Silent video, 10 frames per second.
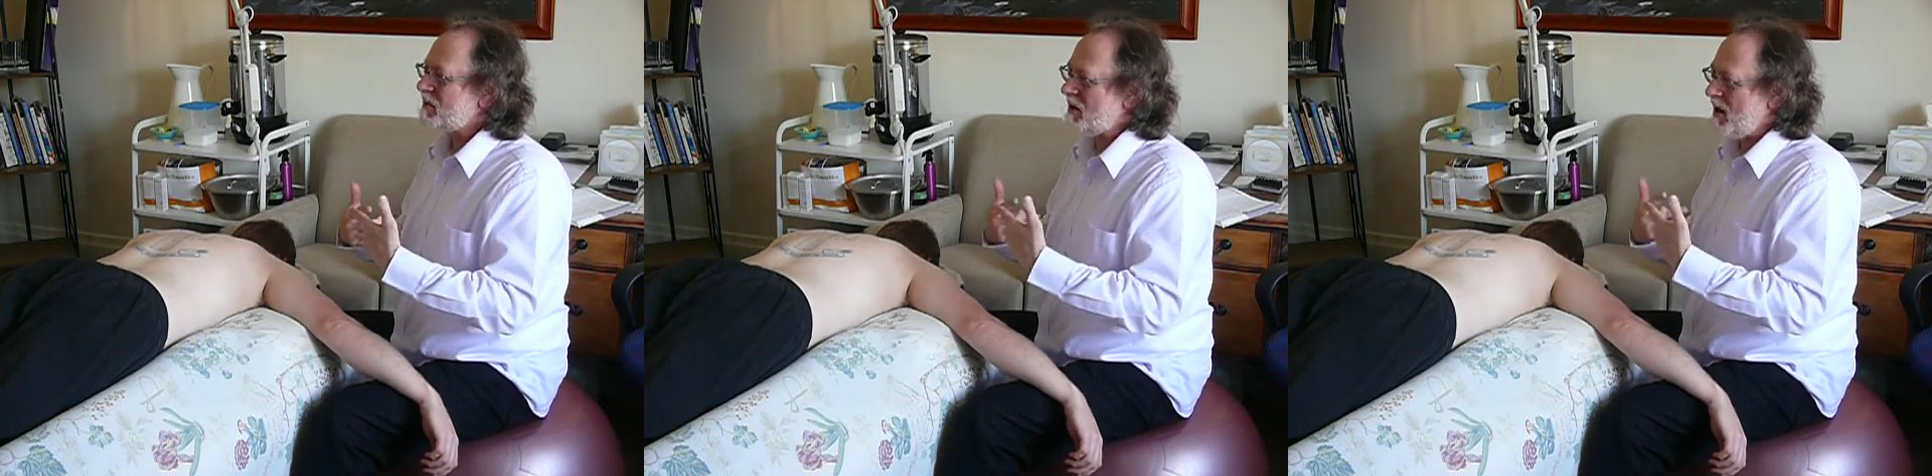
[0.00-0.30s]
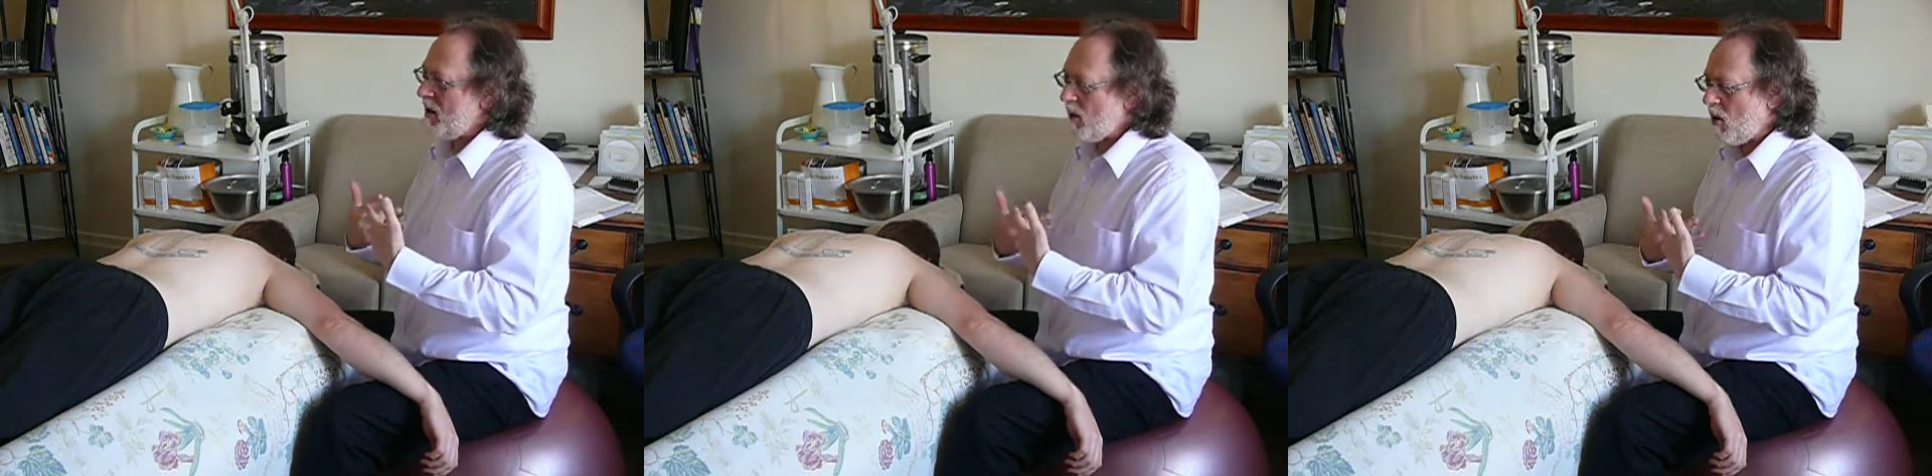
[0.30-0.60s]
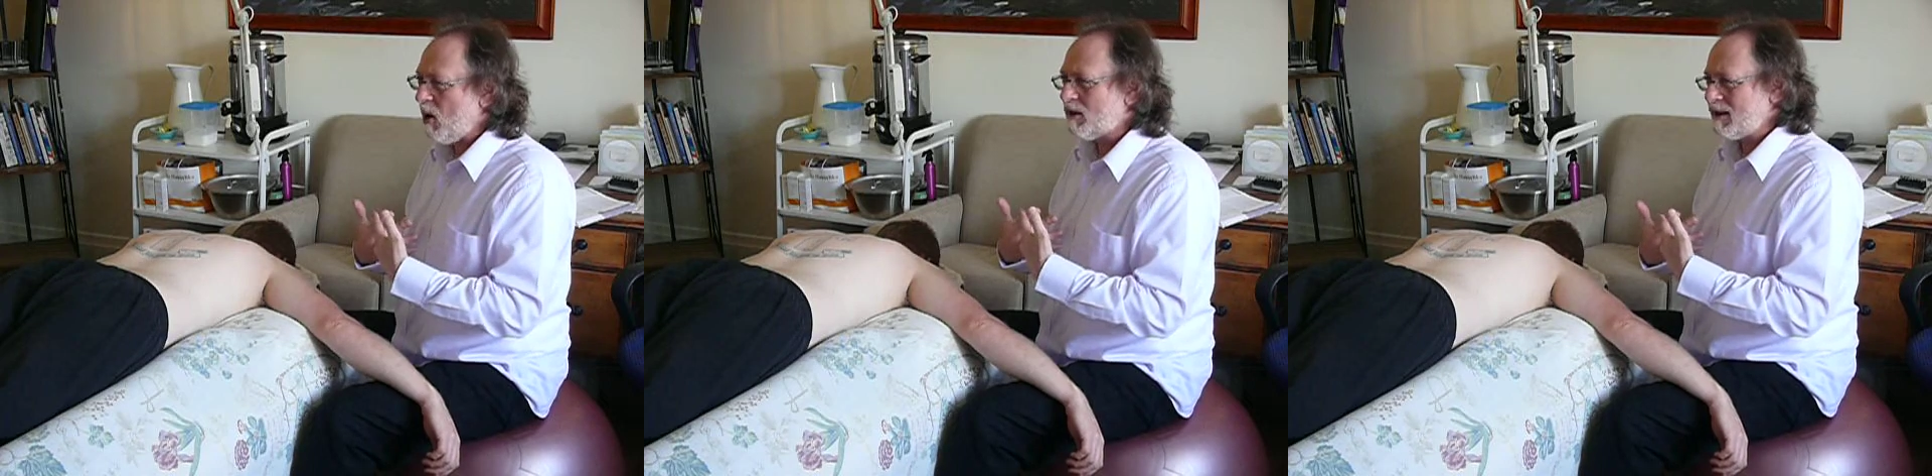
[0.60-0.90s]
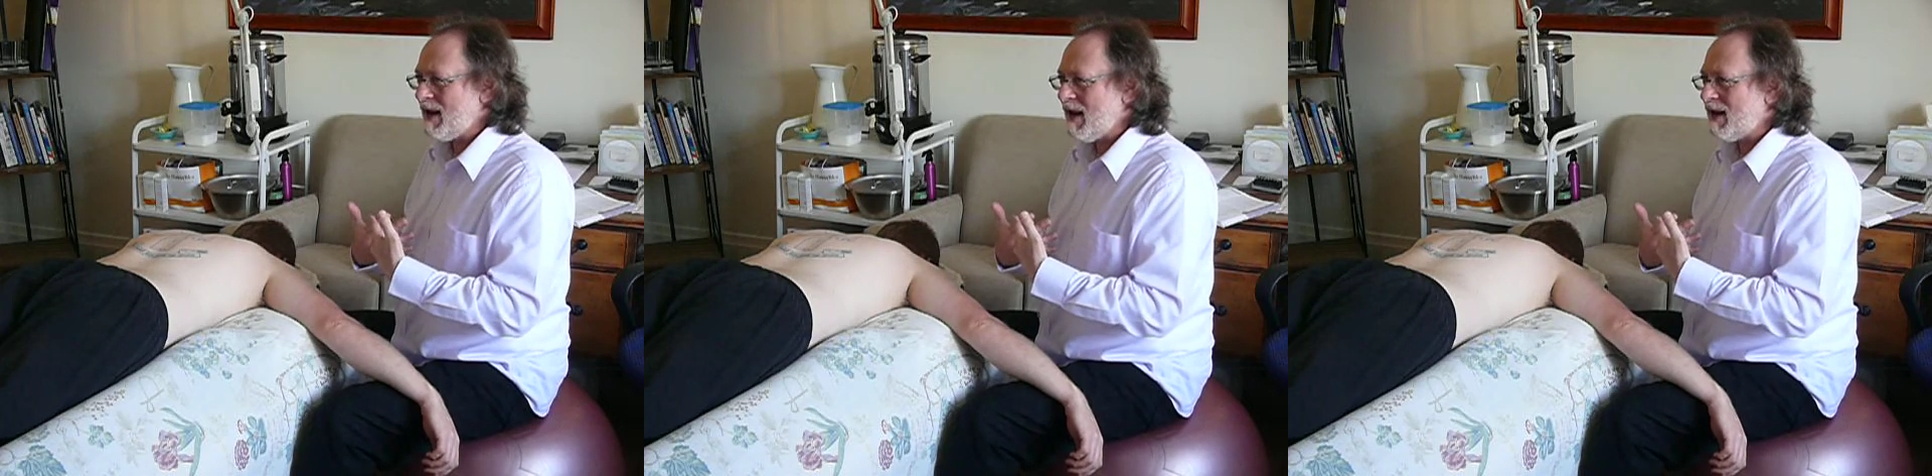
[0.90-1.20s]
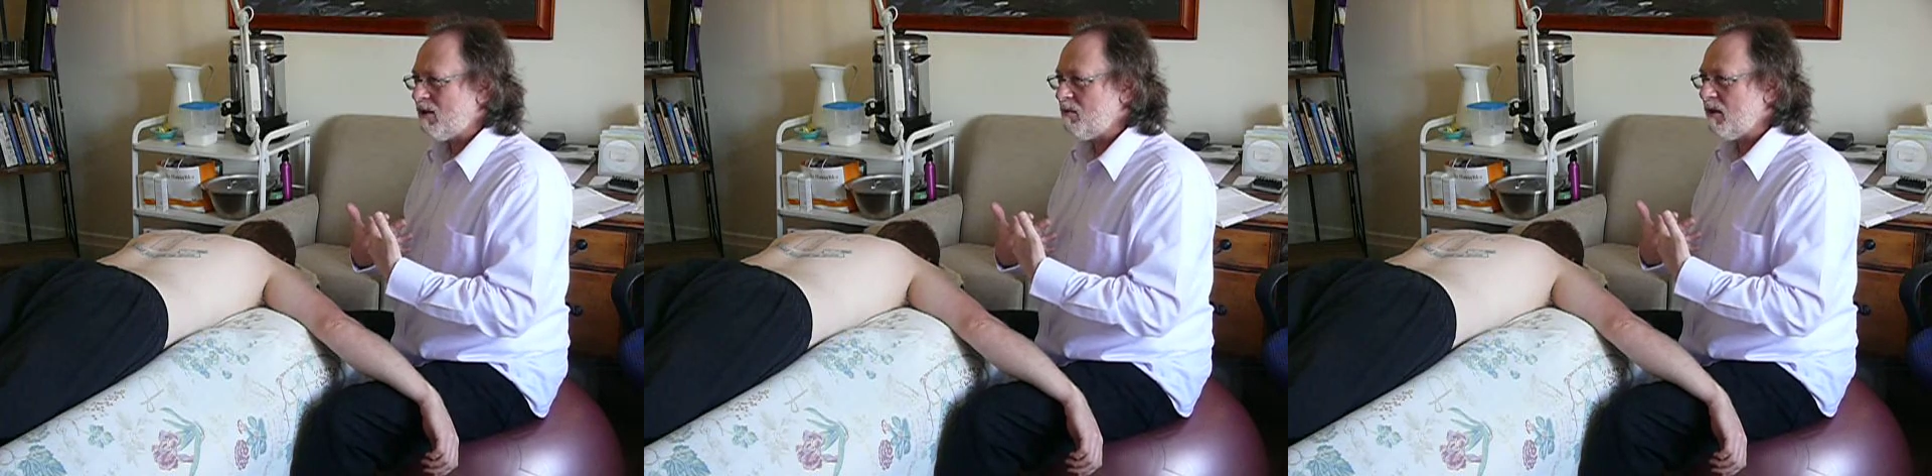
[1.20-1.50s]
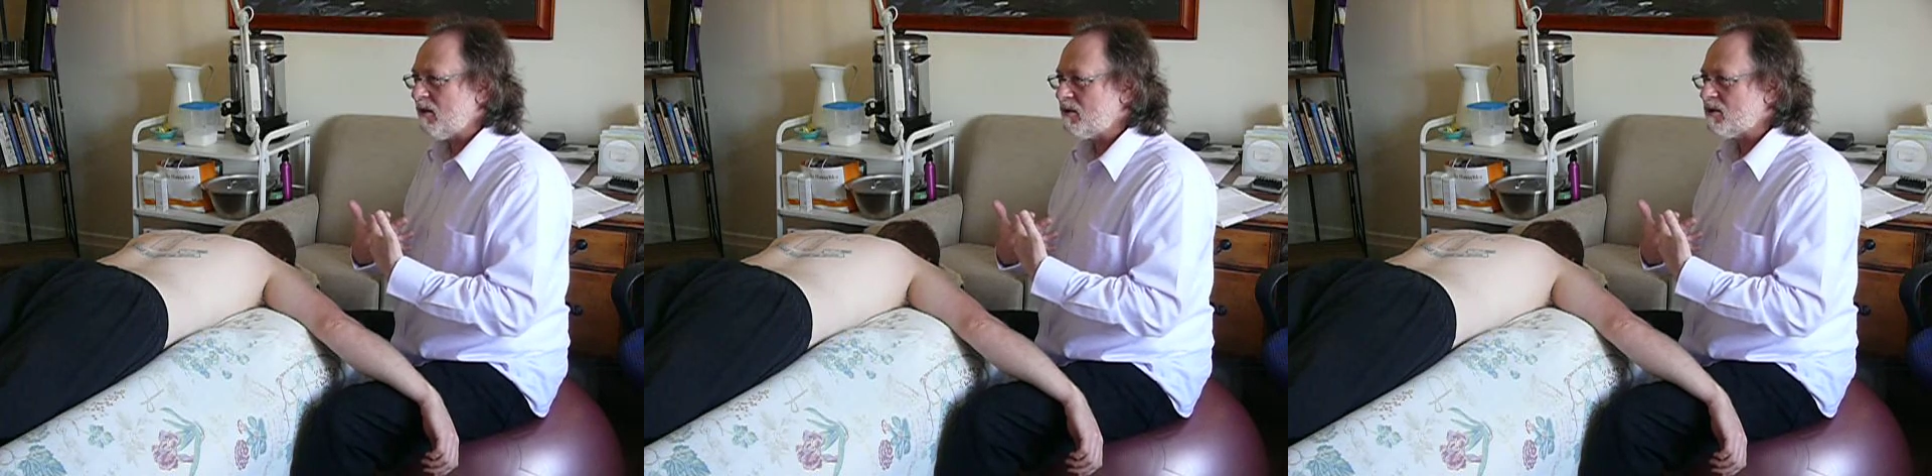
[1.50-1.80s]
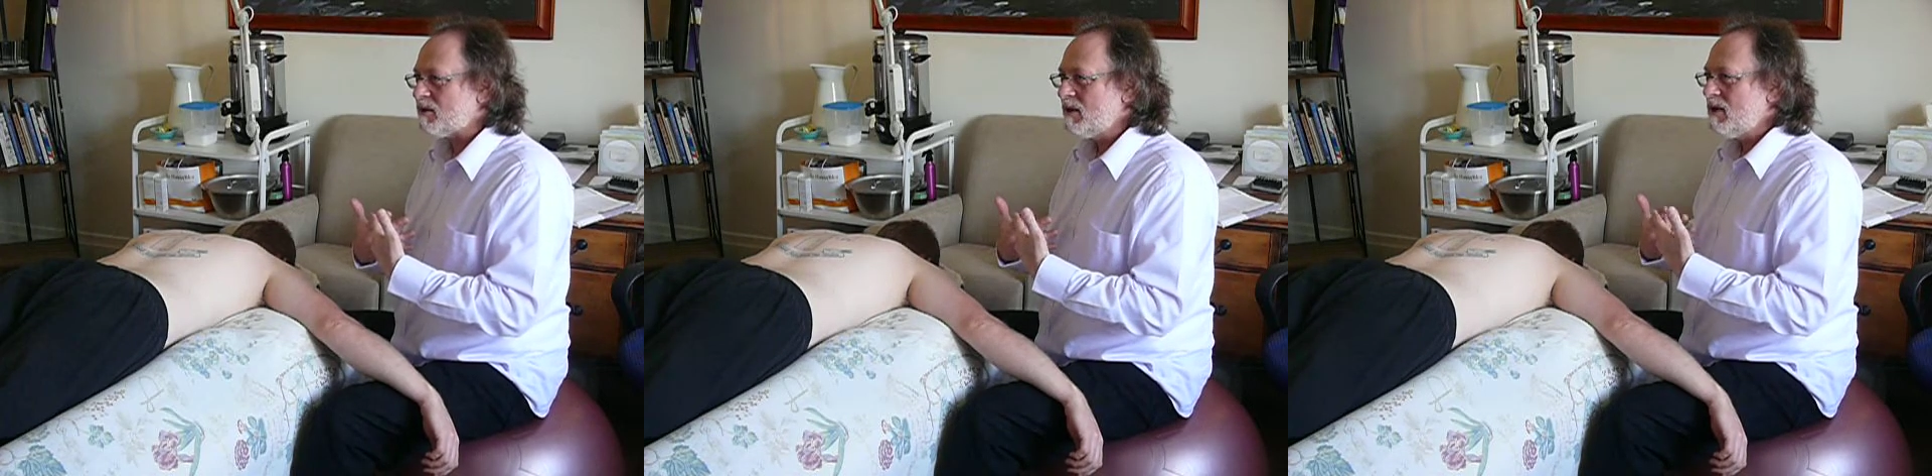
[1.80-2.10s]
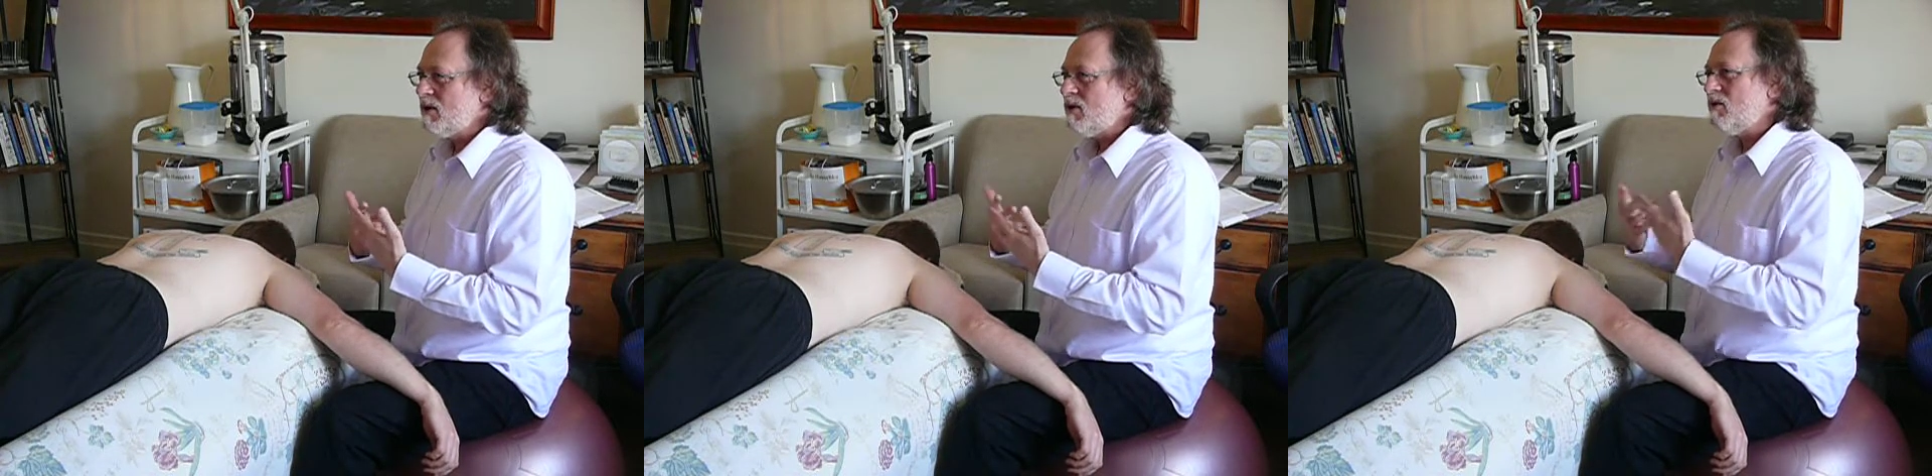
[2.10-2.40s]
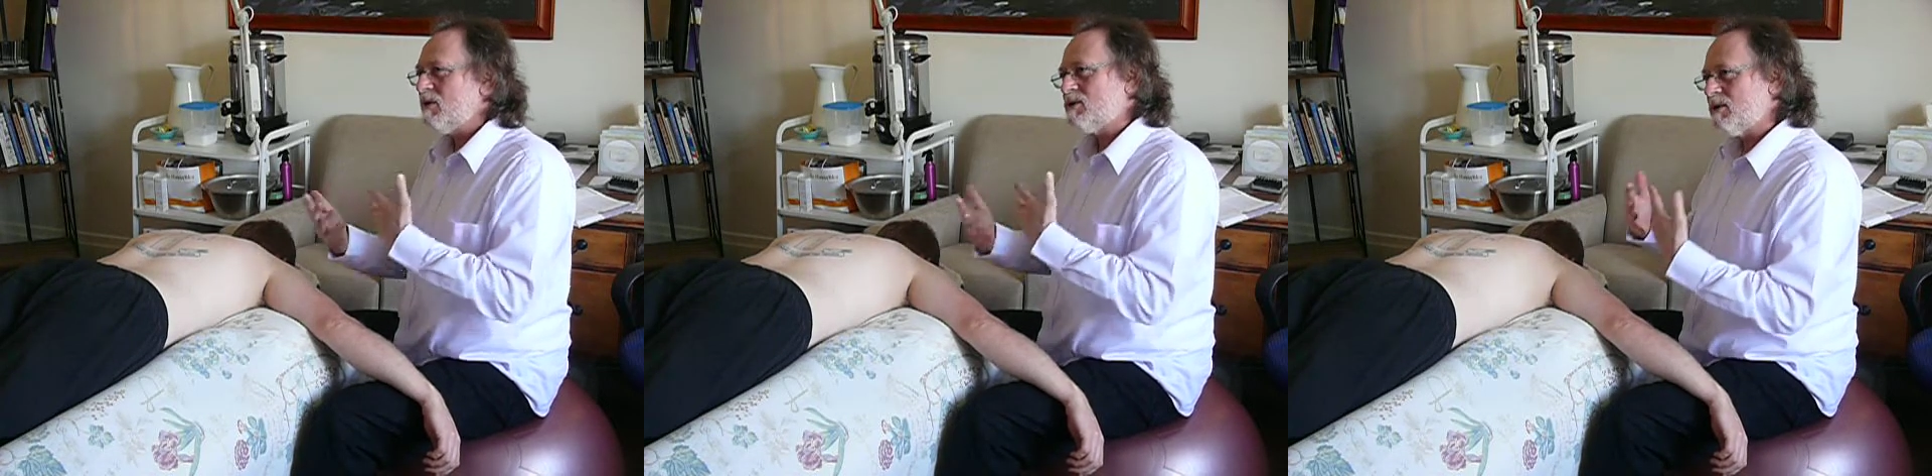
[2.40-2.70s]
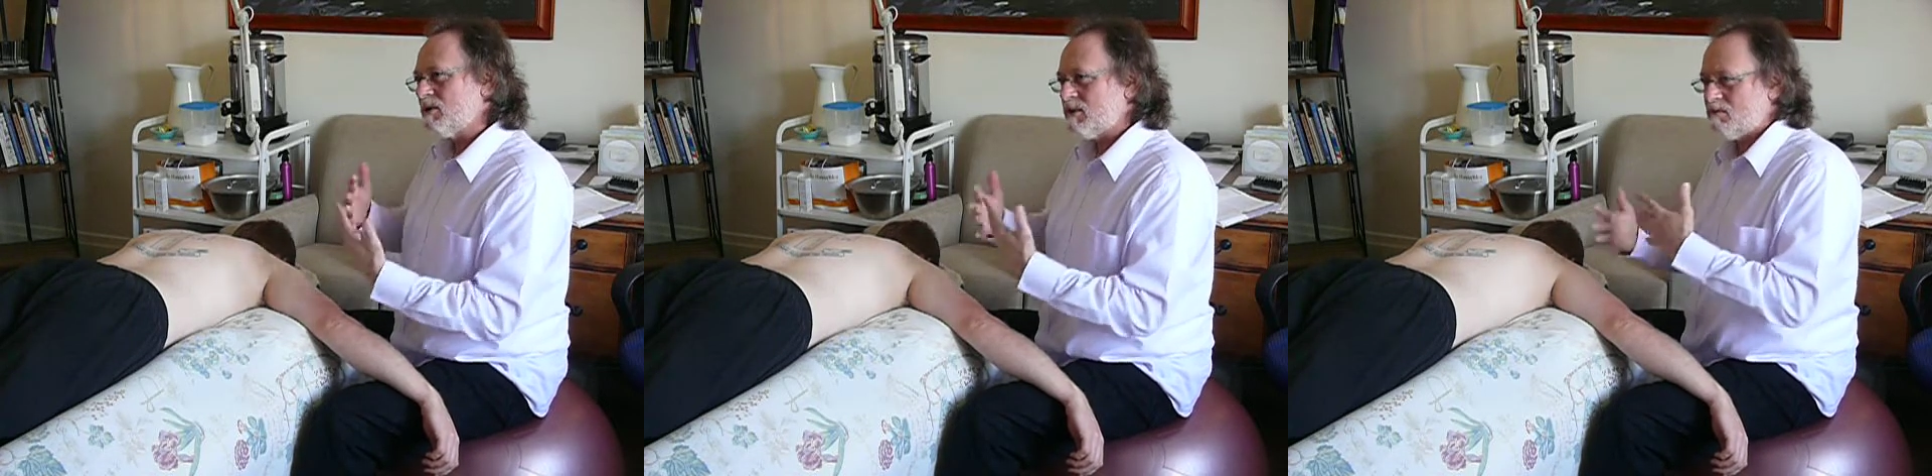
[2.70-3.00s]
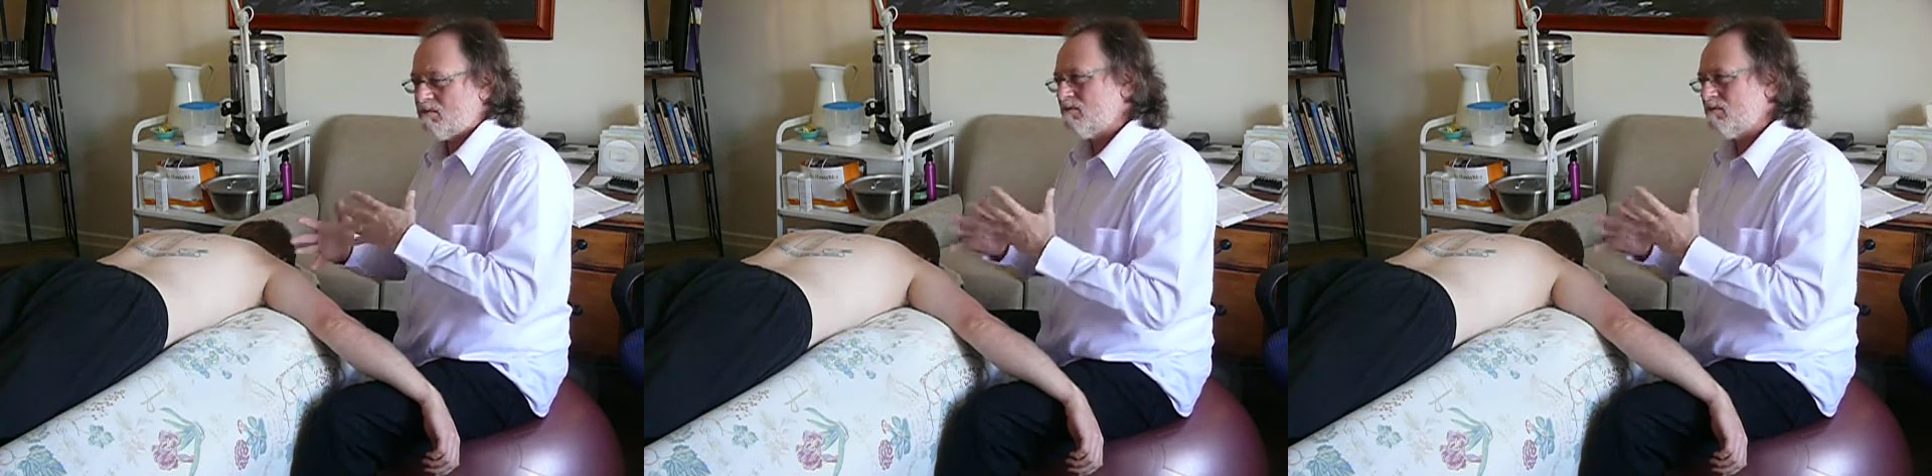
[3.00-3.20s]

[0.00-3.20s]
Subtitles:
about how long to hang in barriers, you can start to